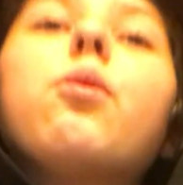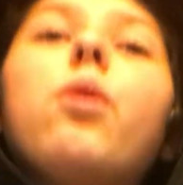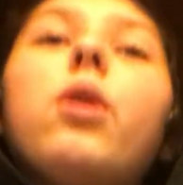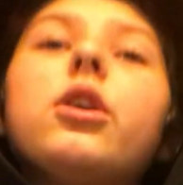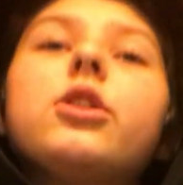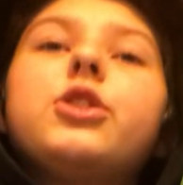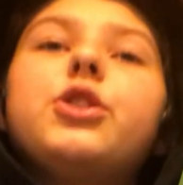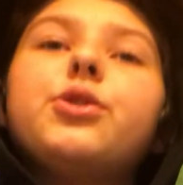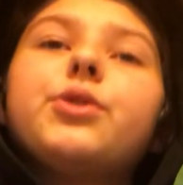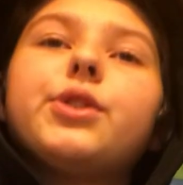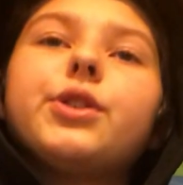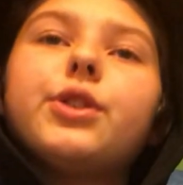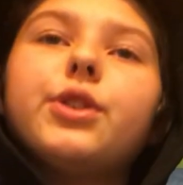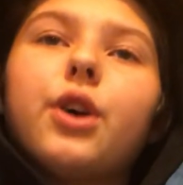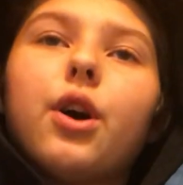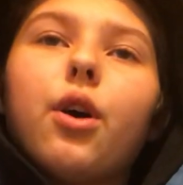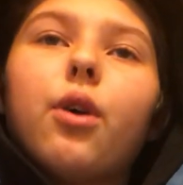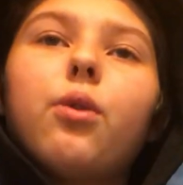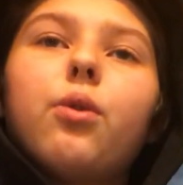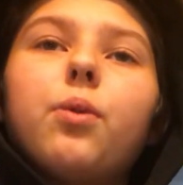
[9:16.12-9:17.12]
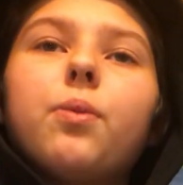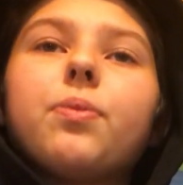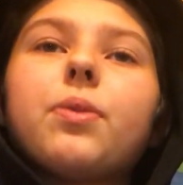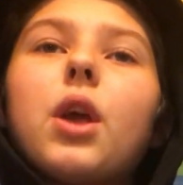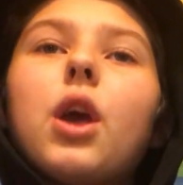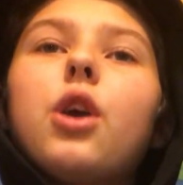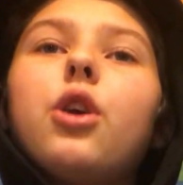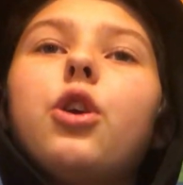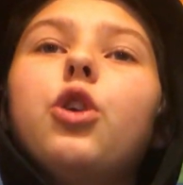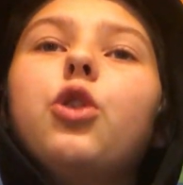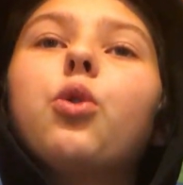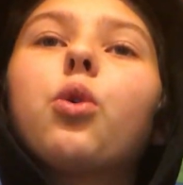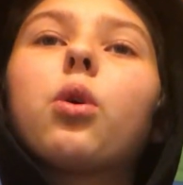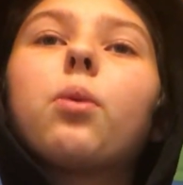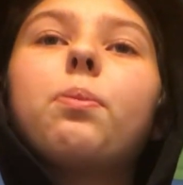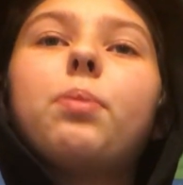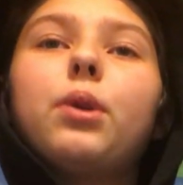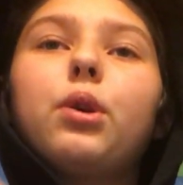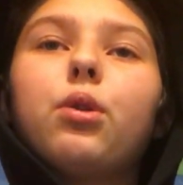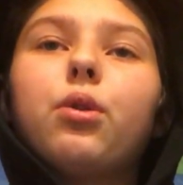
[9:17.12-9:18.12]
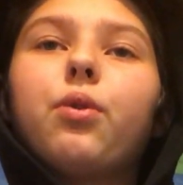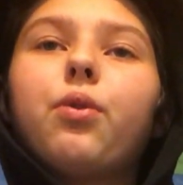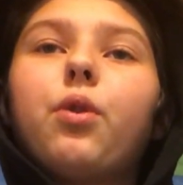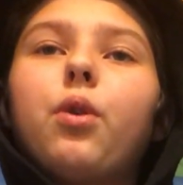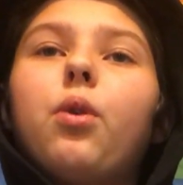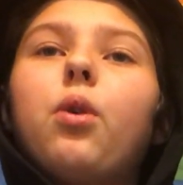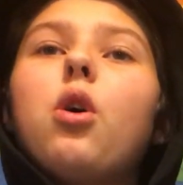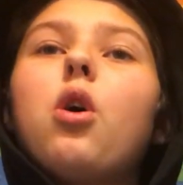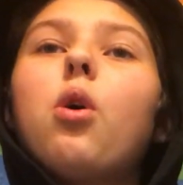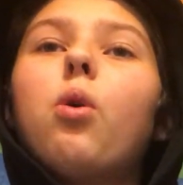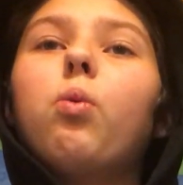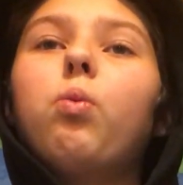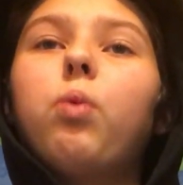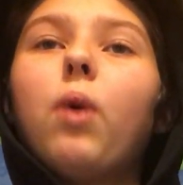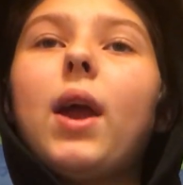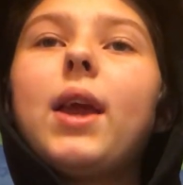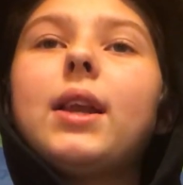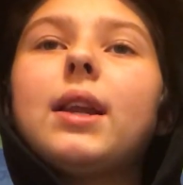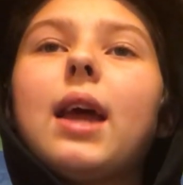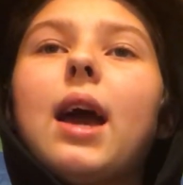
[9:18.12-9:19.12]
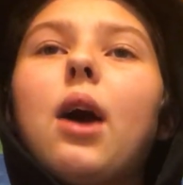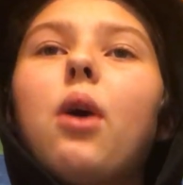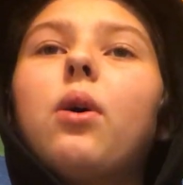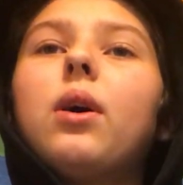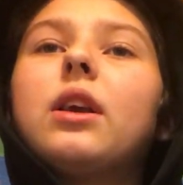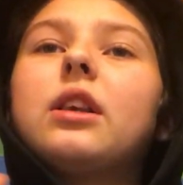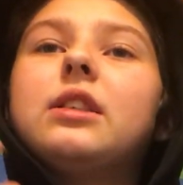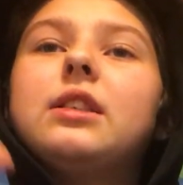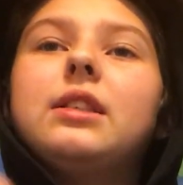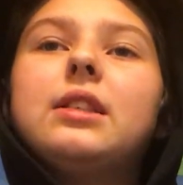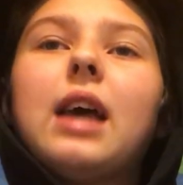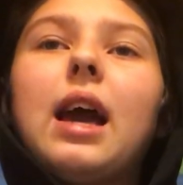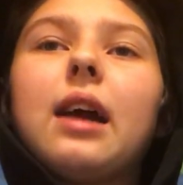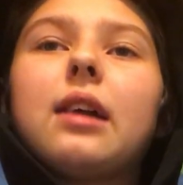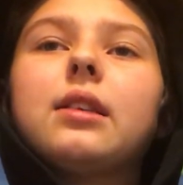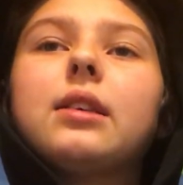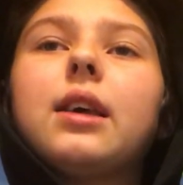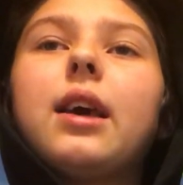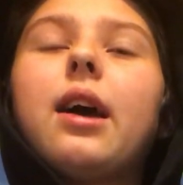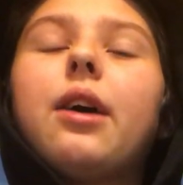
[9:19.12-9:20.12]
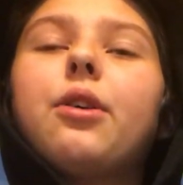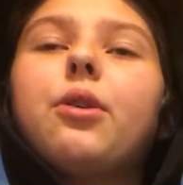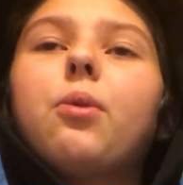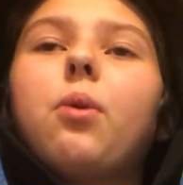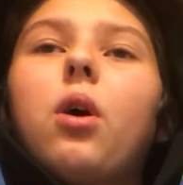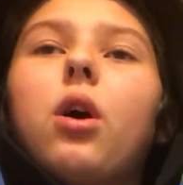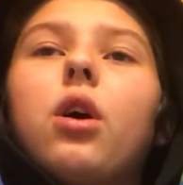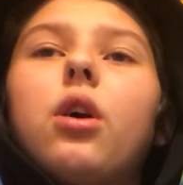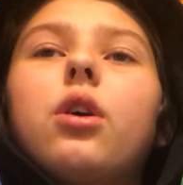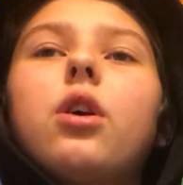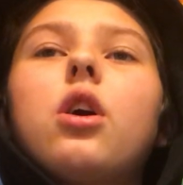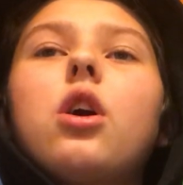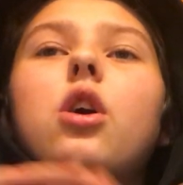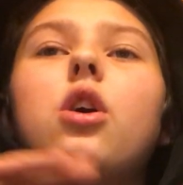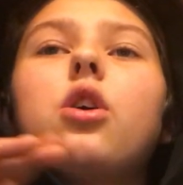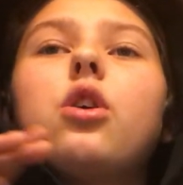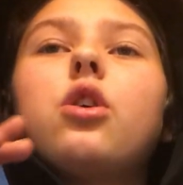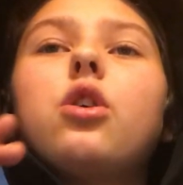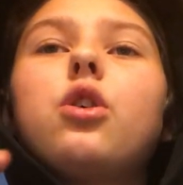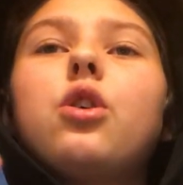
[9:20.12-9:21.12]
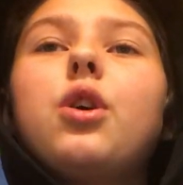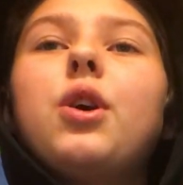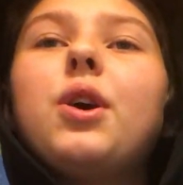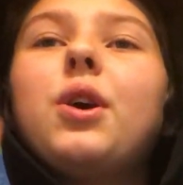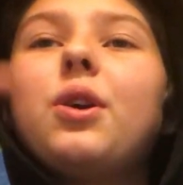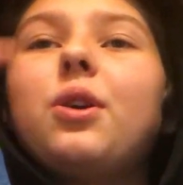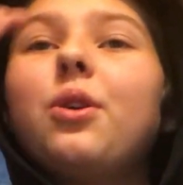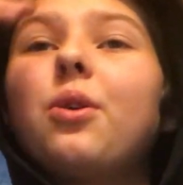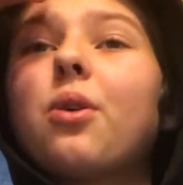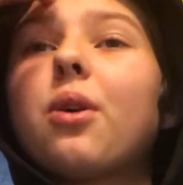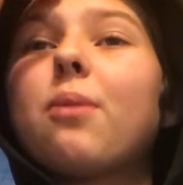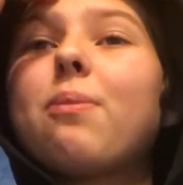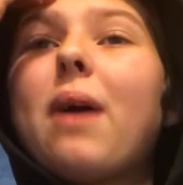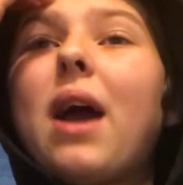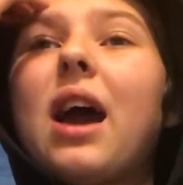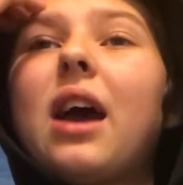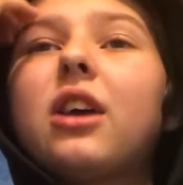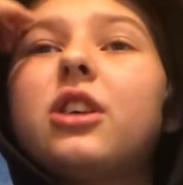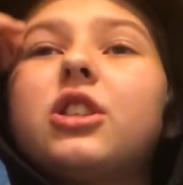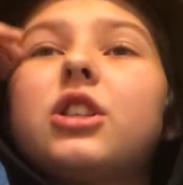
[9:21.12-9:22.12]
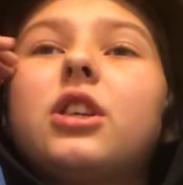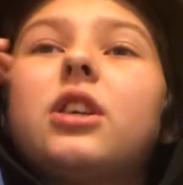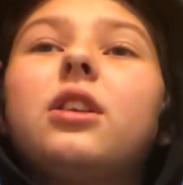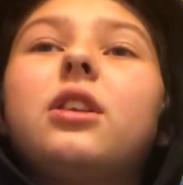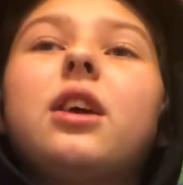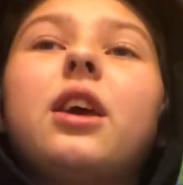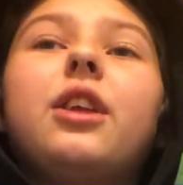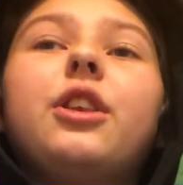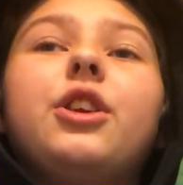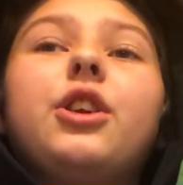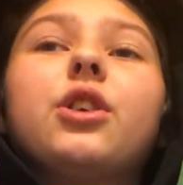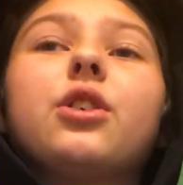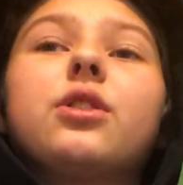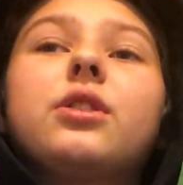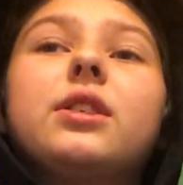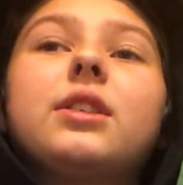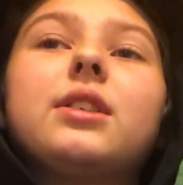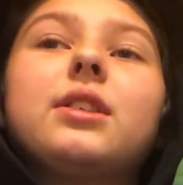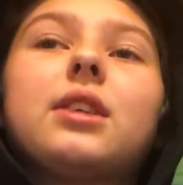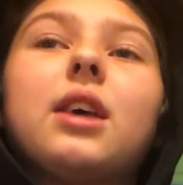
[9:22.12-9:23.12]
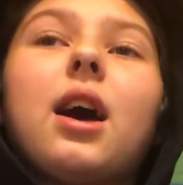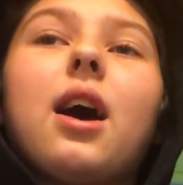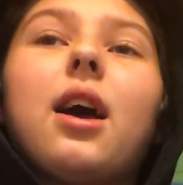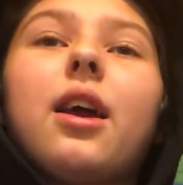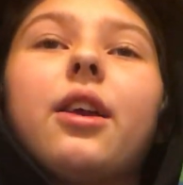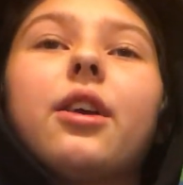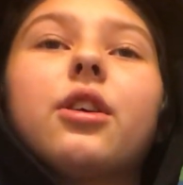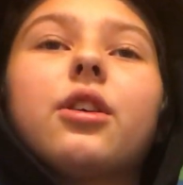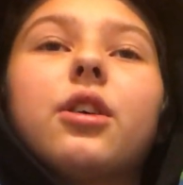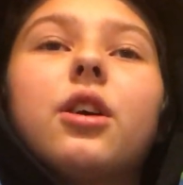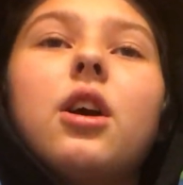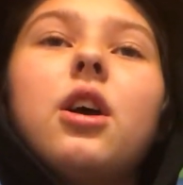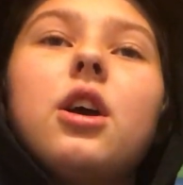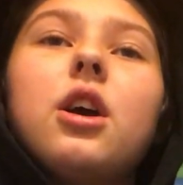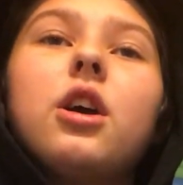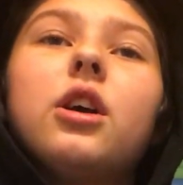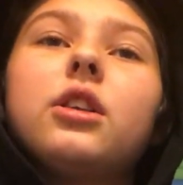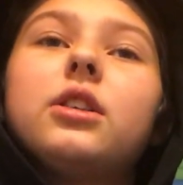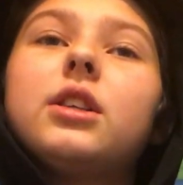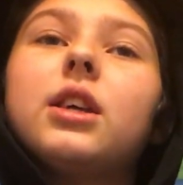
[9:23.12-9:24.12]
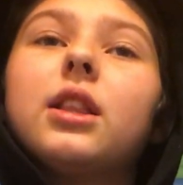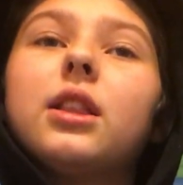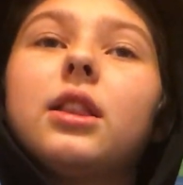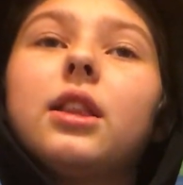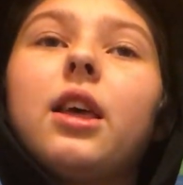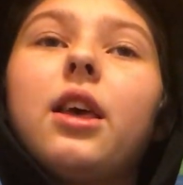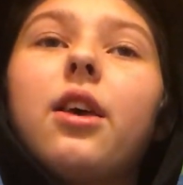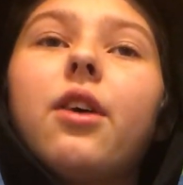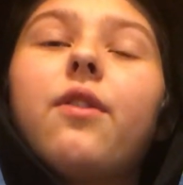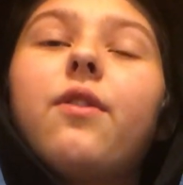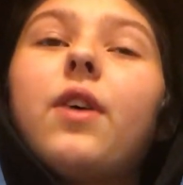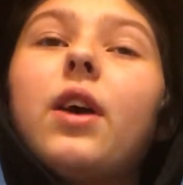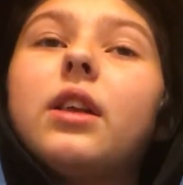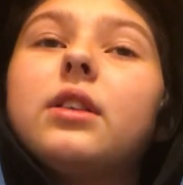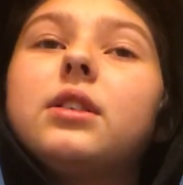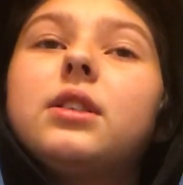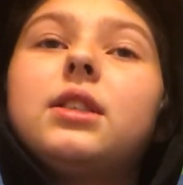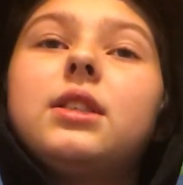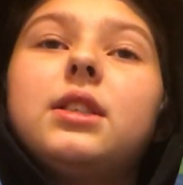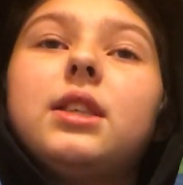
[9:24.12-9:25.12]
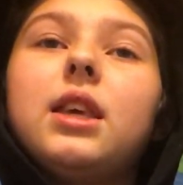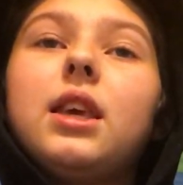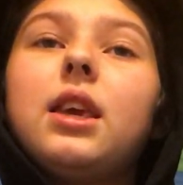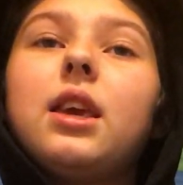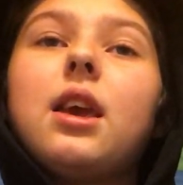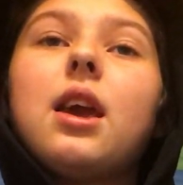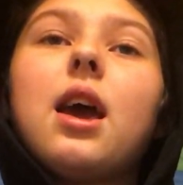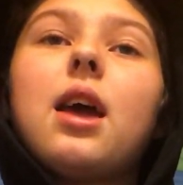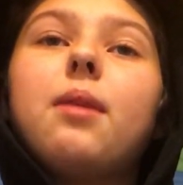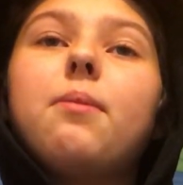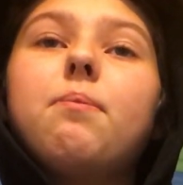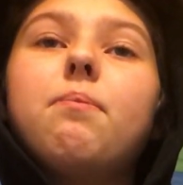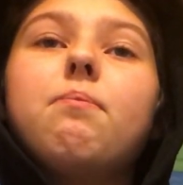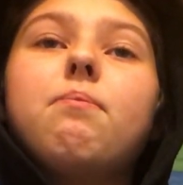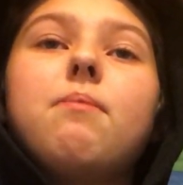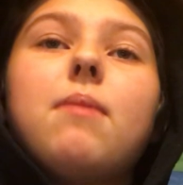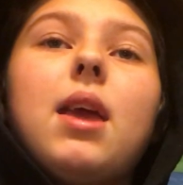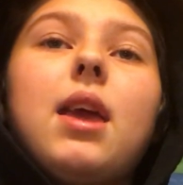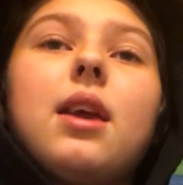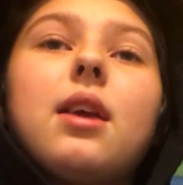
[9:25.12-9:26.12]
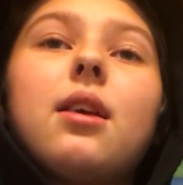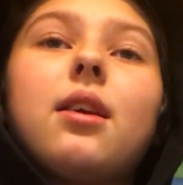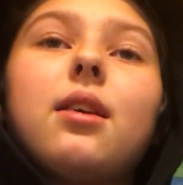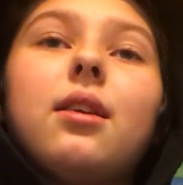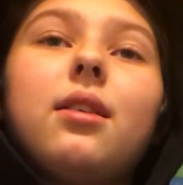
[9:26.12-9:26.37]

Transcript: want you to know you're beautiful right now exactly how you are. Your passion and your desire to live and see and make